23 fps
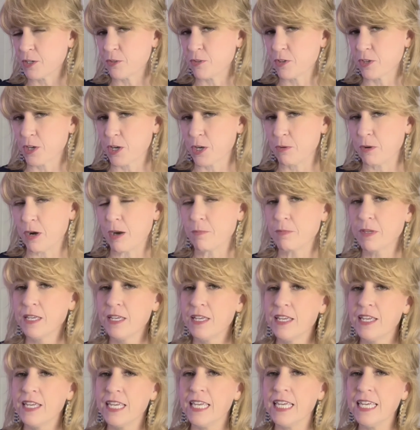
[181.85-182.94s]
the co-op
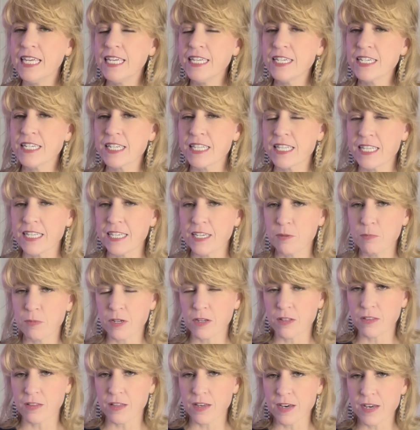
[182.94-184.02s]
into the
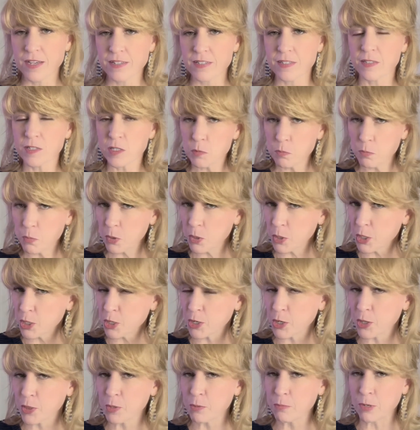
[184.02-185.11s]
MLS. Let's put it
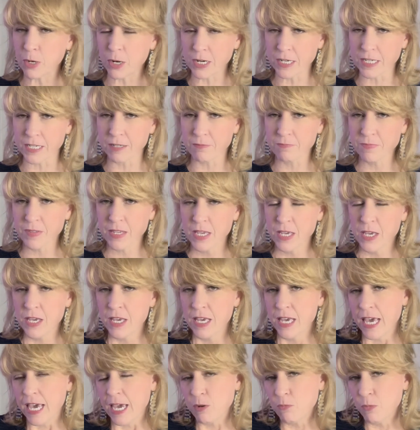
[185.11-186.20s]
on the market.
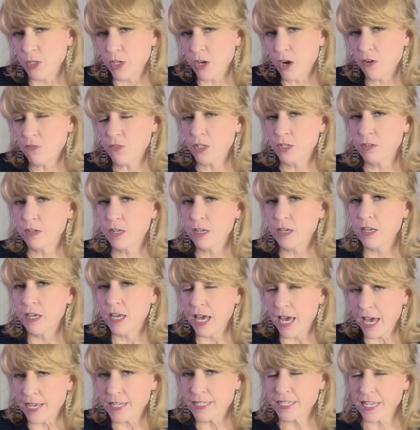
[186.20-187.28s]
And we often,
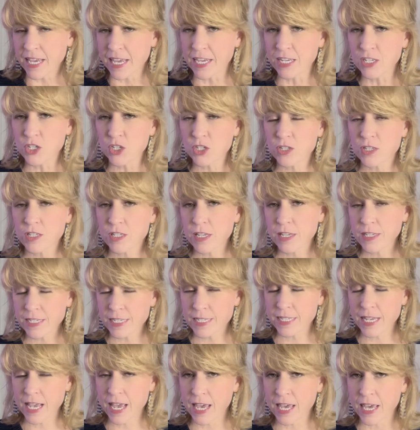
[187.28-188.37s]
as agents,
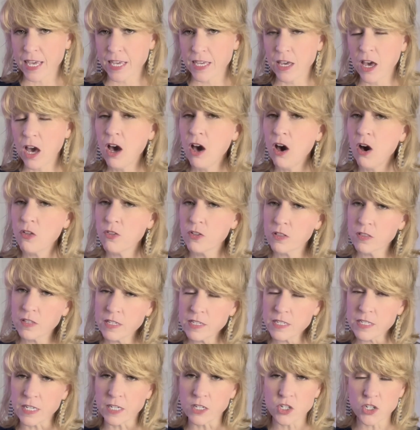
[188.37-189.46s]
say, oh, the
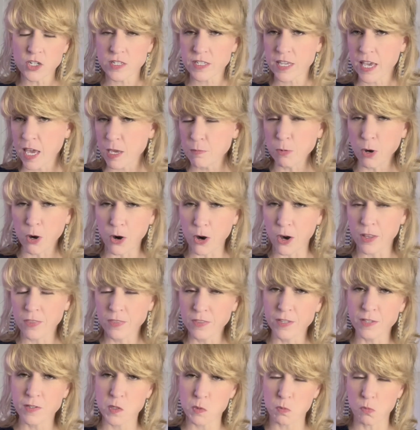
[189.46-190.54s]
listing just came on
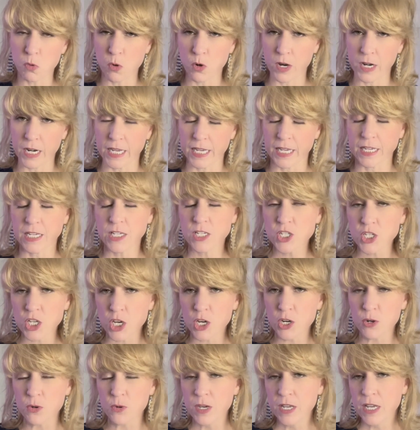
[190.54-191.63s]
this morning.
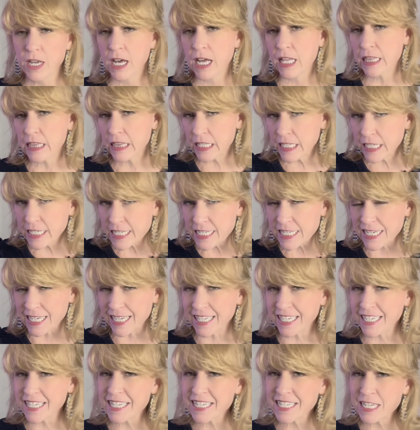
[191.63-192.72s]
So a listing
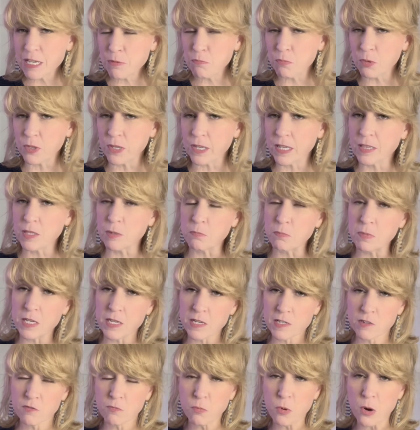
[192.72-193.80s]
is simply the piece
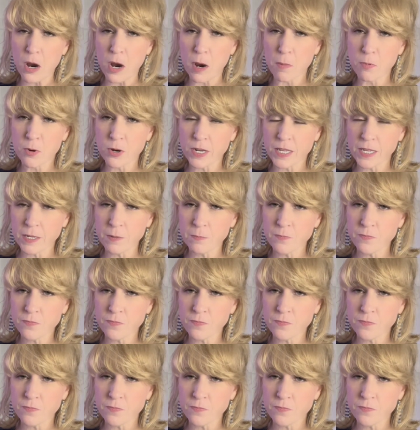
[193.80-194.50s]
of property,